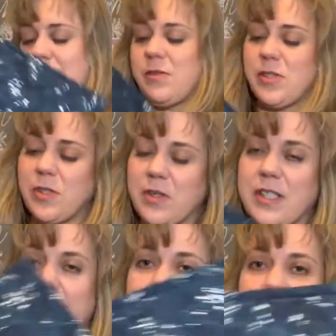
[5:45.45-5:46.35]
I was so
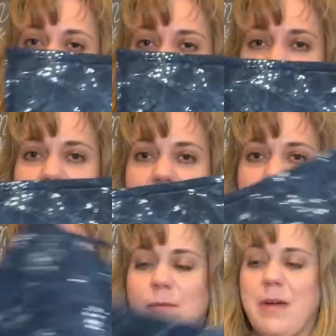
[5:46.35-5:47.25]
excited to start this. This
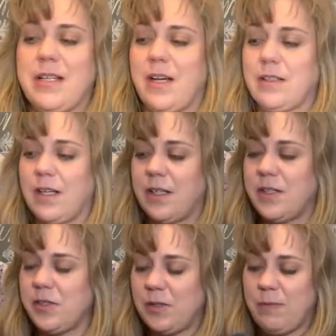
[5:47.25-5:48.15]
is in my
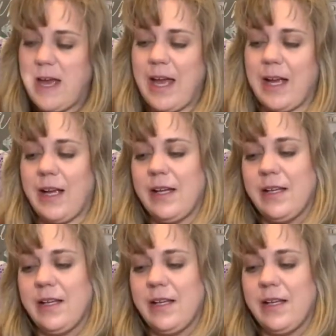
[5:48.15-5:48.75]
Goose bag.